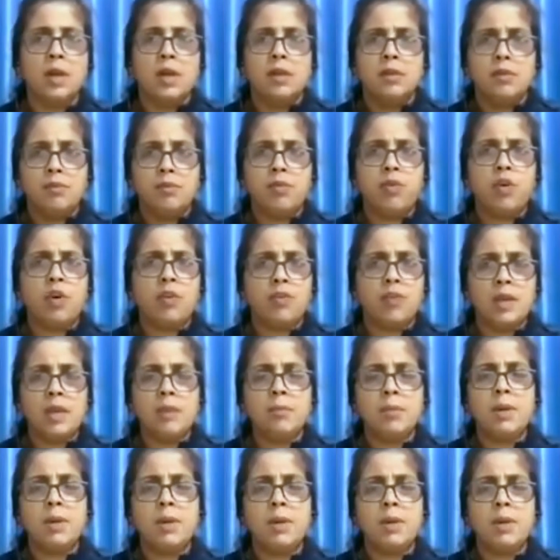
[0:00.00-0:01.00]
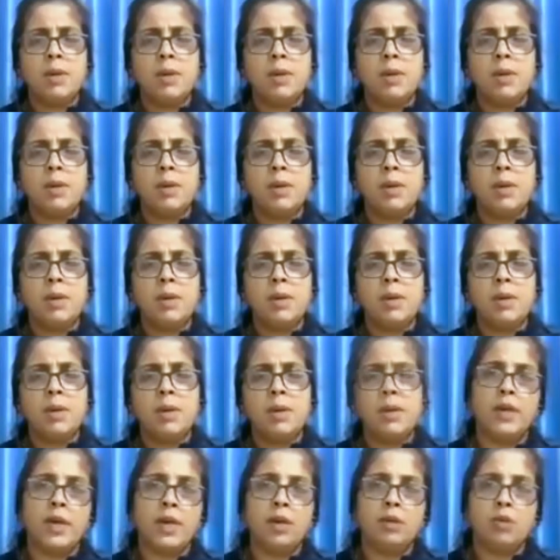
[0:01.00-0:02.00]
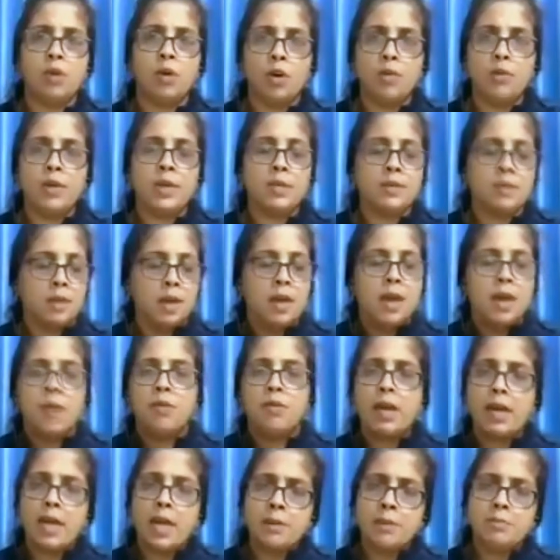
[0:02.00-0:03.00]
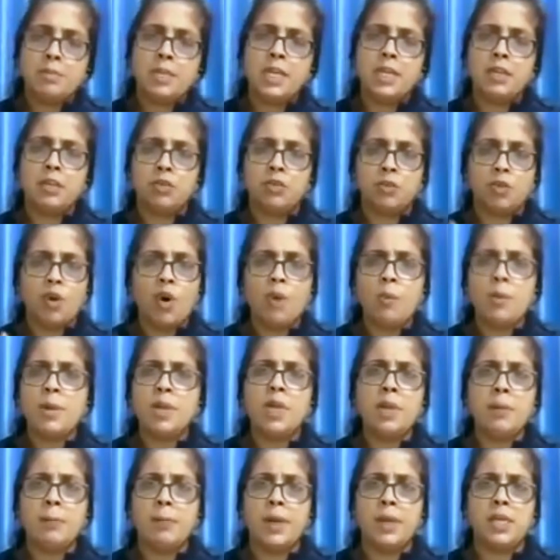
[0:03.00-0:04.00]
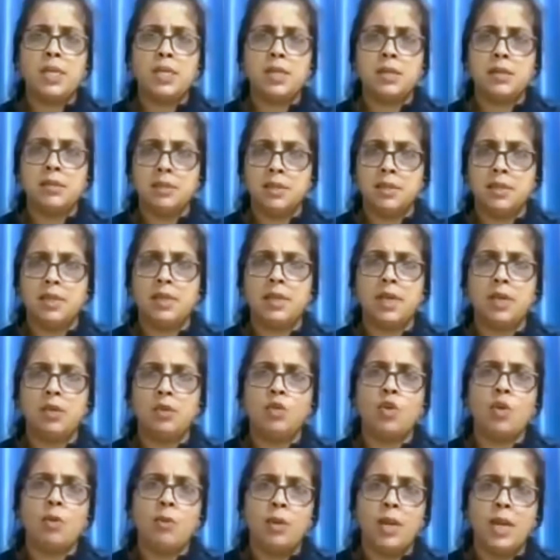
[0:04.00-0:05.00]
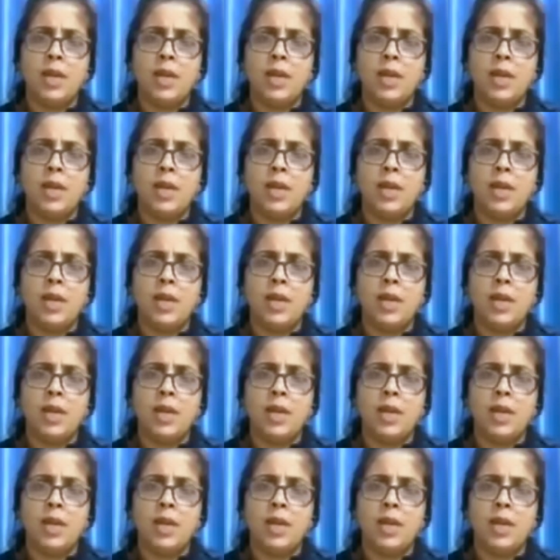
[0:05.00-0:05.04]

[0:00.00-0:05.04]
For females, it's the biggest problem. I am seeing so many patients sitting at home,